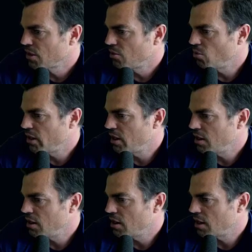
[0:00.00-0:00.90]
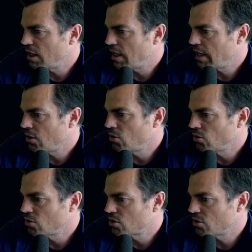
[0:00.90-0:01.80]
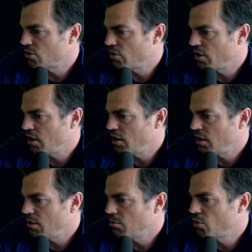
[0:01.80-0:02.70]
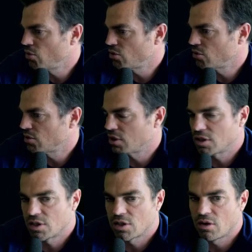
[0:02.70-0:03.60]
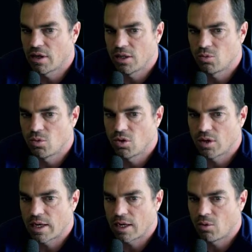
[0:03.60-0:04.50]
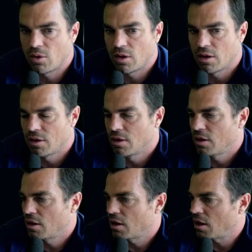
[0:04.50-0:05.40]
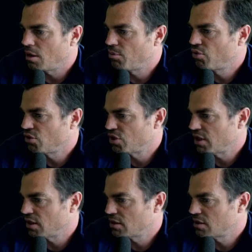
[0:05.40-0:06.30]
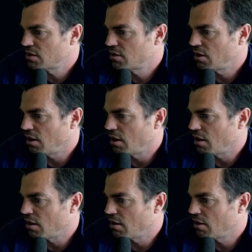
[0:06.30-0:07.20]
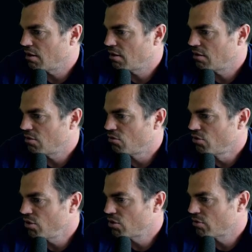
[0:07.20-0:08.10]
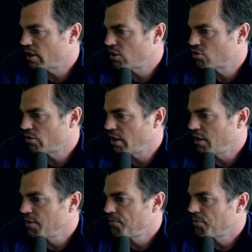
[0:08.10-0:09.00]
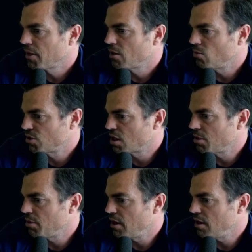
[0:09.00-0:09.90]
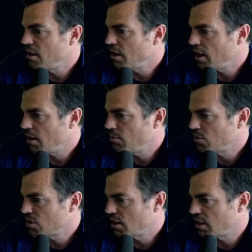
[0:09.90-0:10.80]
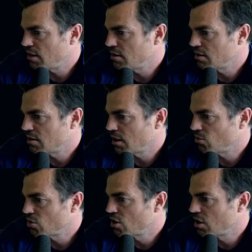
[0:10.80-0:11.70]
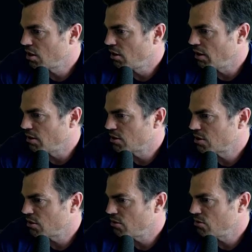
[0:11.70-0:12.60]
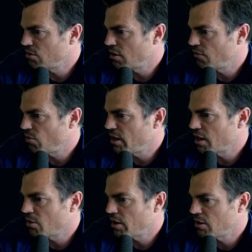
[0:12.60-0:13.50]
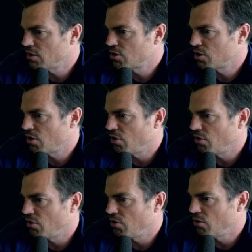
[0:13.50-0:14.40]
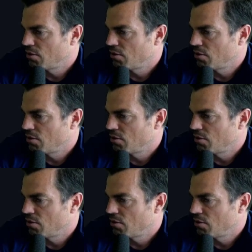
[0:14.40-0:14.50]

we allowed the portal to decide what our project root directory was going to be named, and that was client. So if we go into